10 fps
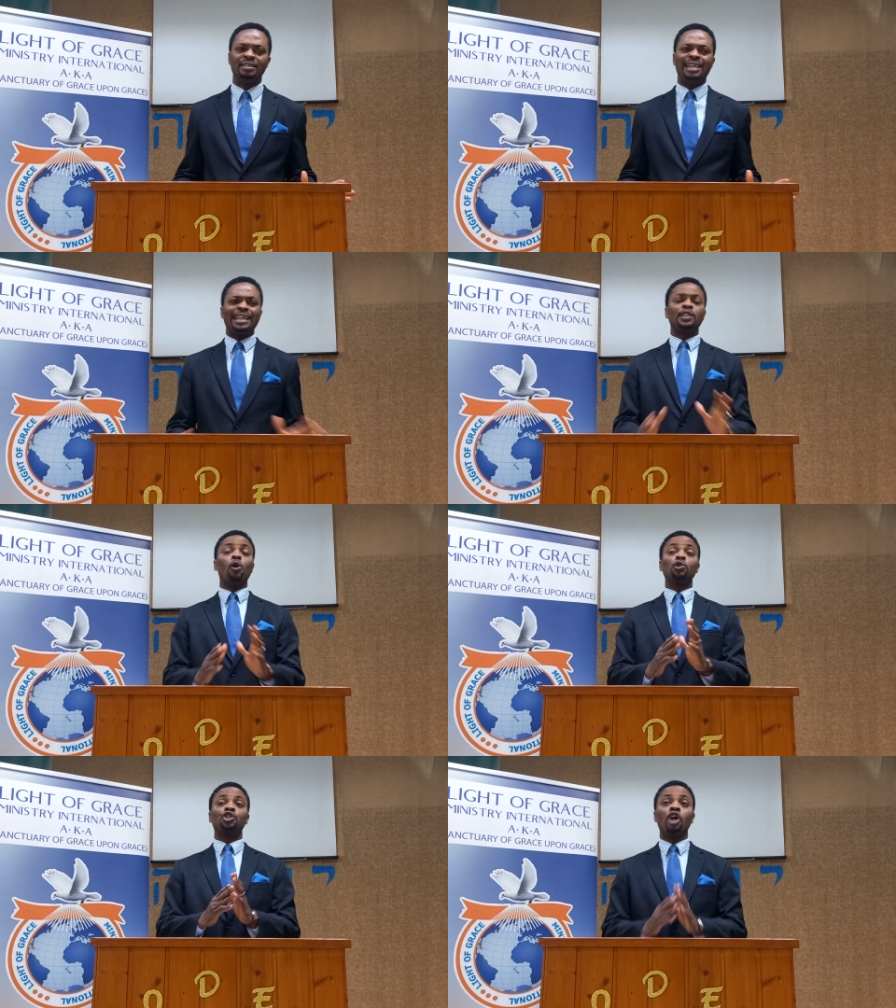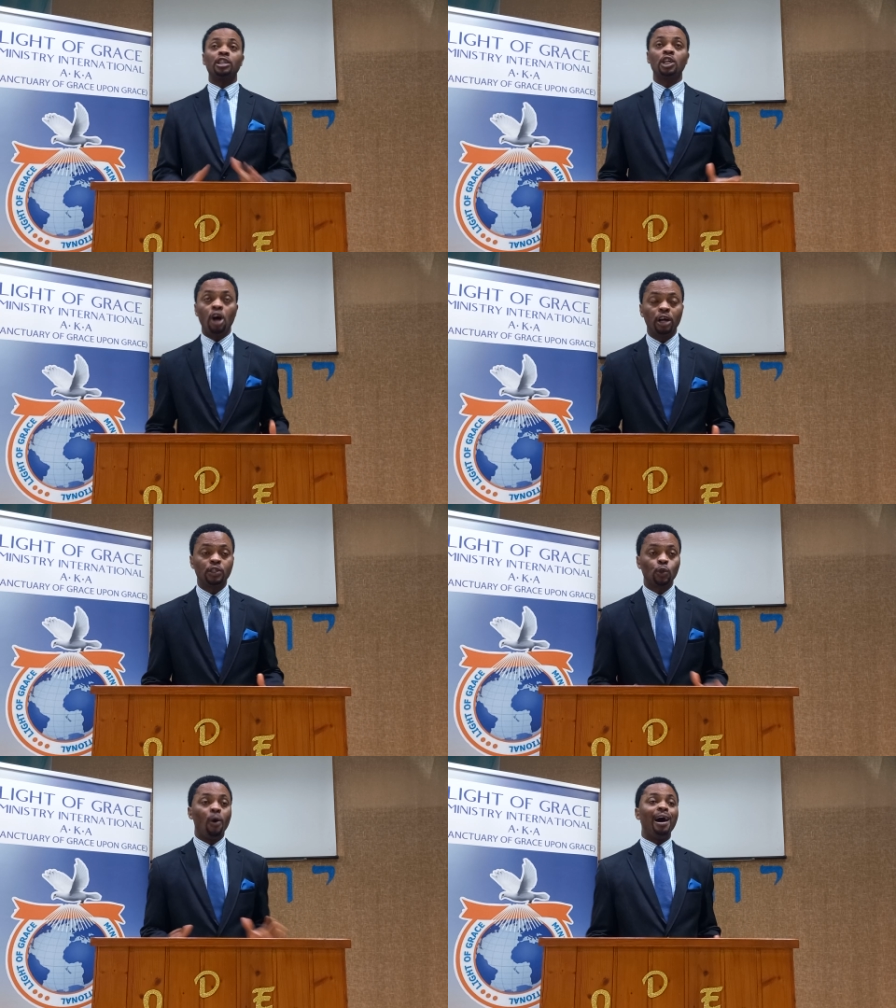There's no
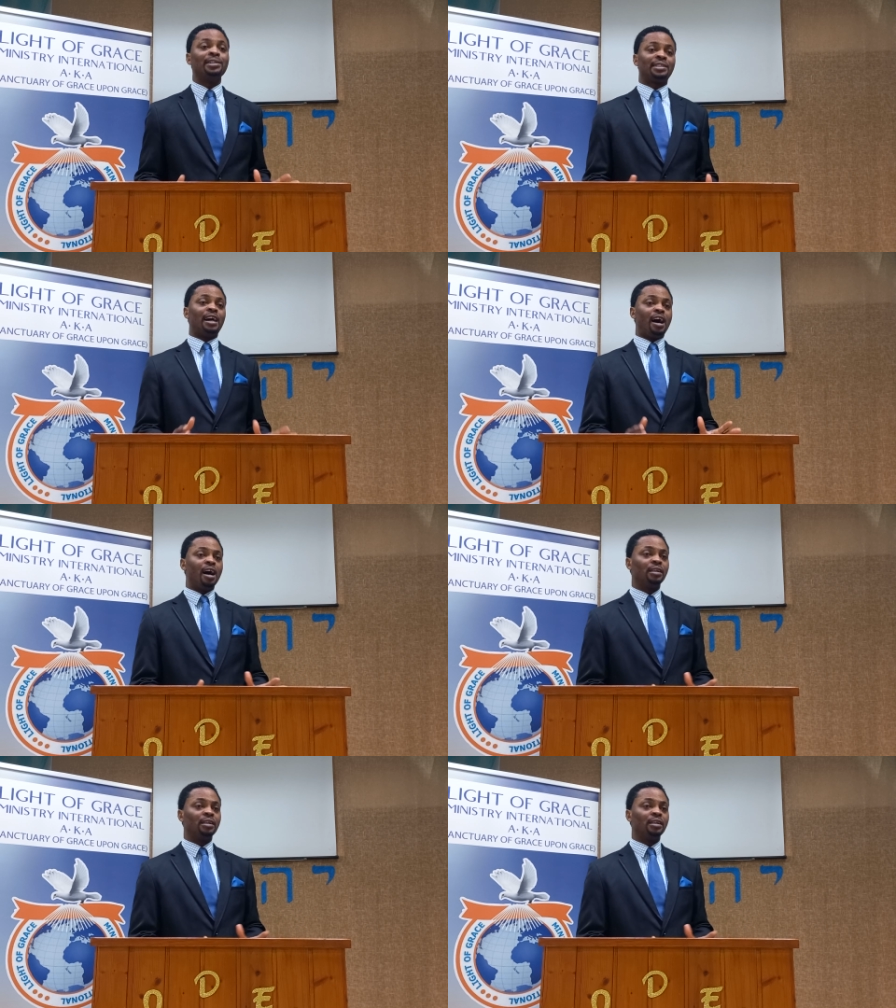shortcut to answer.